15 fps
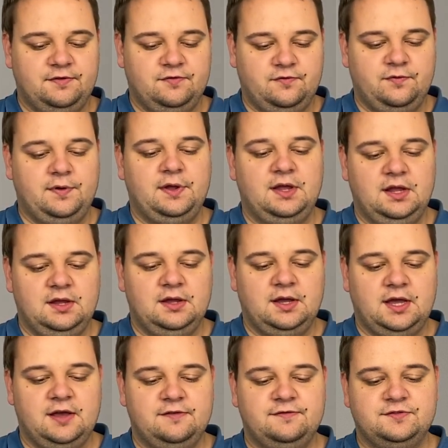if we
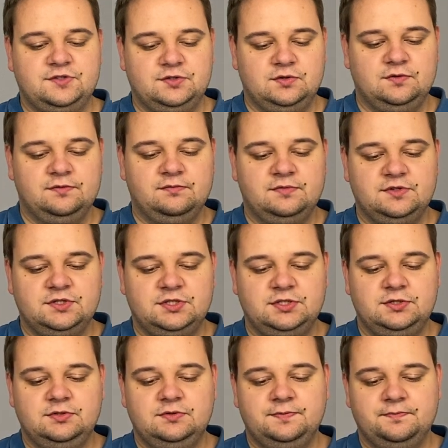have to,
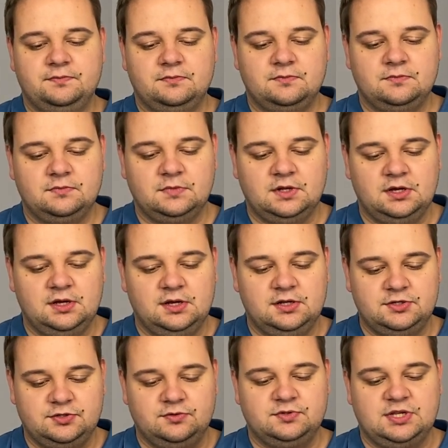due
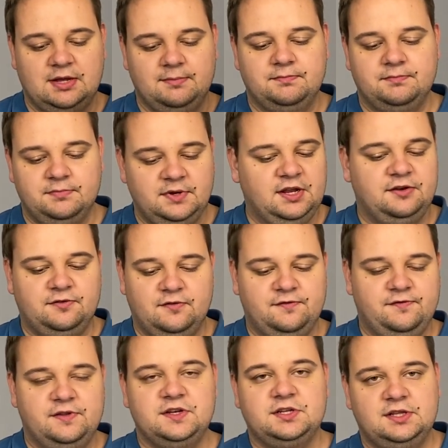to some need
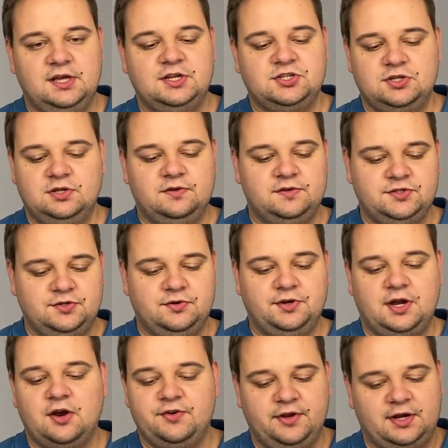of ventilation during
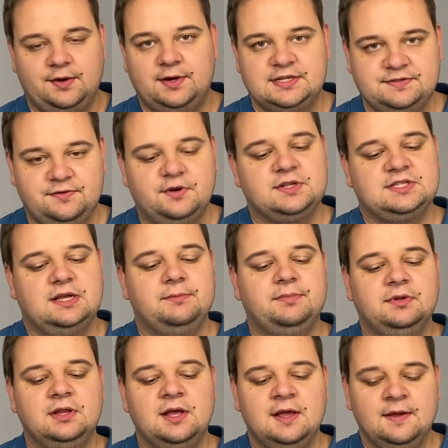cardiac arrest, for
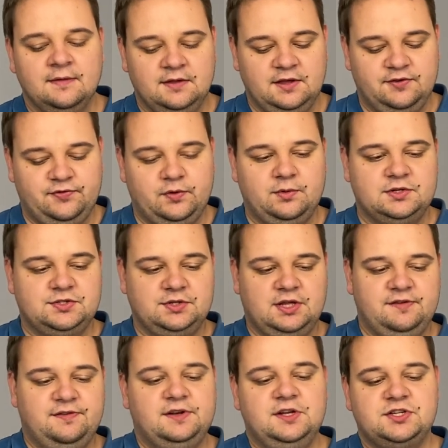example. If we want to
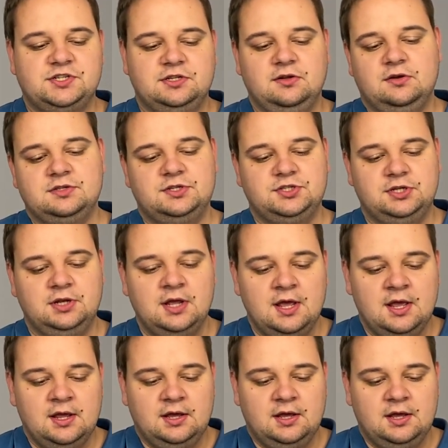give additional oxygen,